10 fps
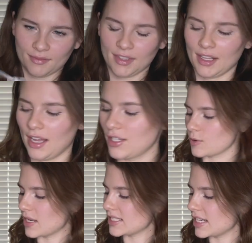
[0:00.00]

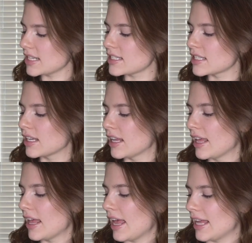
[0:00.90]
Untwist it.
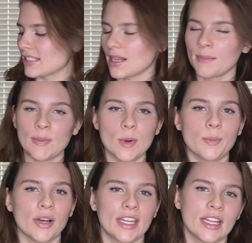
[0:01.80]
And some people
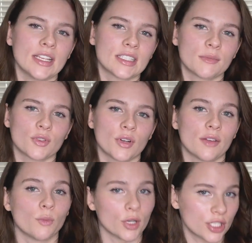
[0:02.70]
put in some sort of
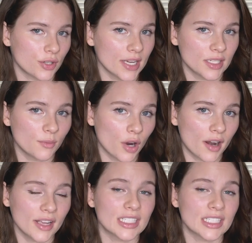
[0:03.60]
moisturizing product.